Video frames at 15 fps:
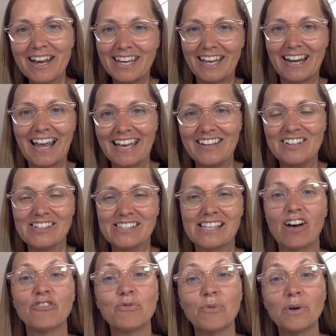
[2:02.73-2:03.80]
regulating
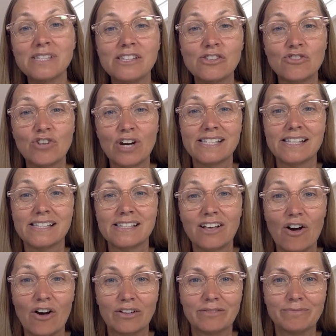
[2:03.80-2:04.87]
yourself once the stress is
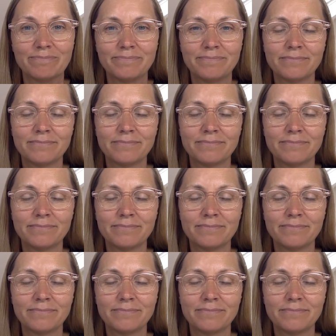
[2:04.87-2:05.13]
gone.